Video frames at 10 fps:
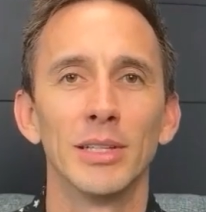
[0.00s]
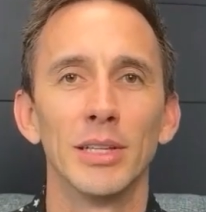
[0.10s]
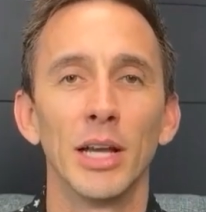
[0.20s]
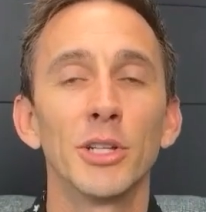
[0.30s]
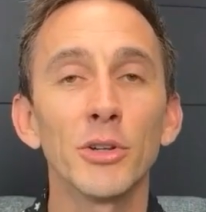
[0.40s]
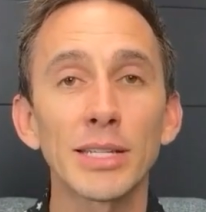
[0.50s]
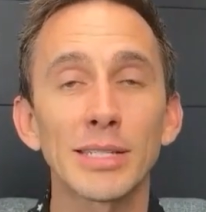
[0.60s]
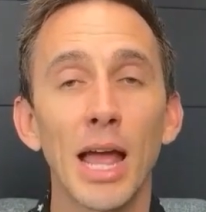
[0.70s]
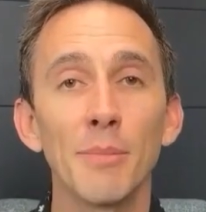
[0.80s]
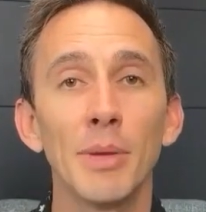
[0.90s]
Until next
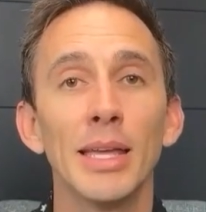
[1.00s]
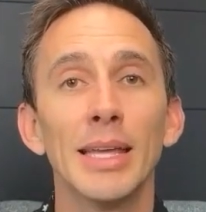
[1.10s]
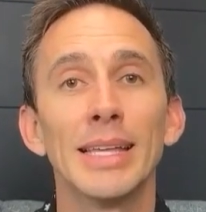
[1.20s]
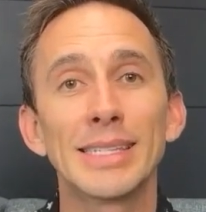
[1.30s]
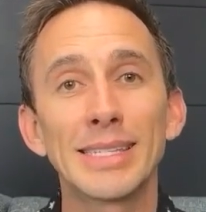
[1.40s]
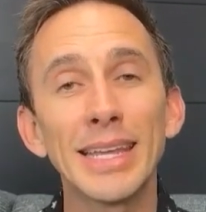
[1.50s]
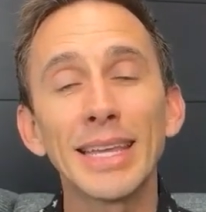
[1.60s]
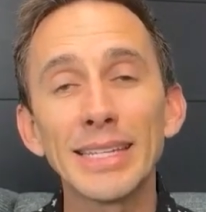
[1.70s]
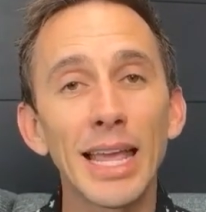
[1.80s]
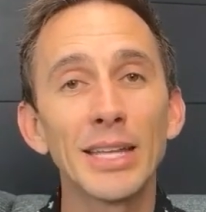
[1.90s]
time, seek
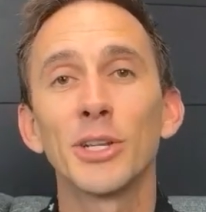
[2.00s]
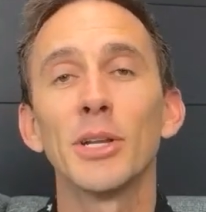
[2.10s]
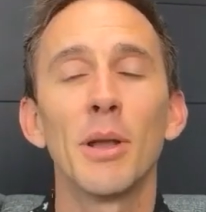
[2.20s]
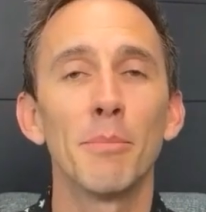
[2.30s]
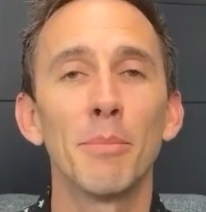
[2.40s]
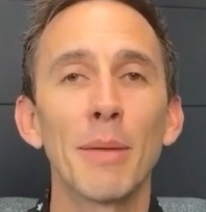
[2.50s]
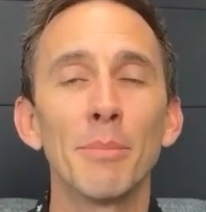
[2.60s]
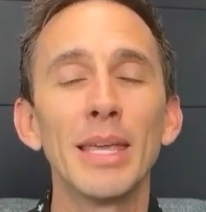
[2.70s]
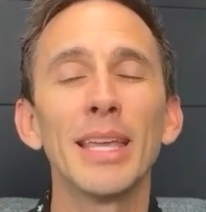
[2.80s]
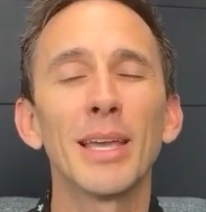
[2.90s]
intention by
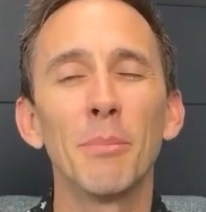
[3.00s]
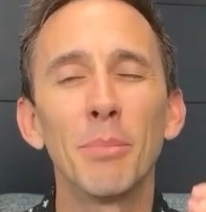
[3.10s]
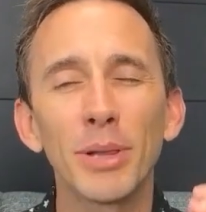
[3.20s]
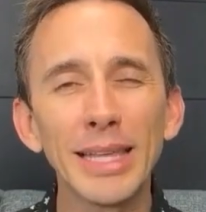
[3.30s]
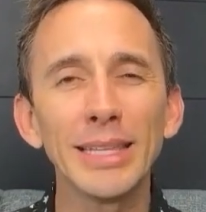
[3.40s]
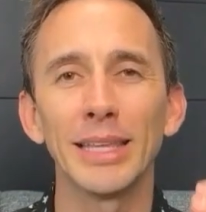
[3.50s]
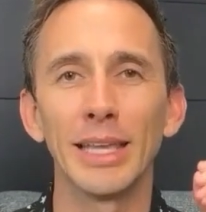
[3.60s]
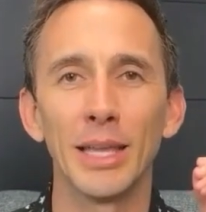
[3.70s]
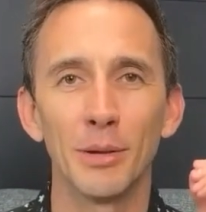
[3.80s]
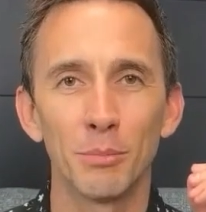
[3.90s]
being
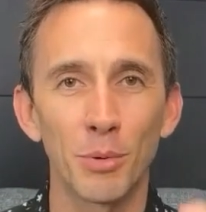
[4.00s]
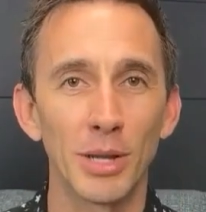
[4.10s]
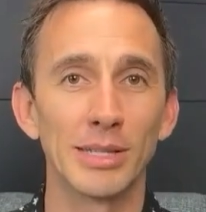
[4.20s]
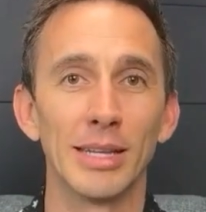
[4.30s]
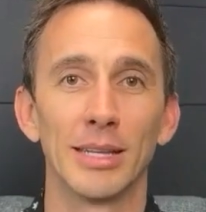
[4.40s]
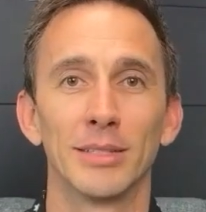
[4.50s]
completely present.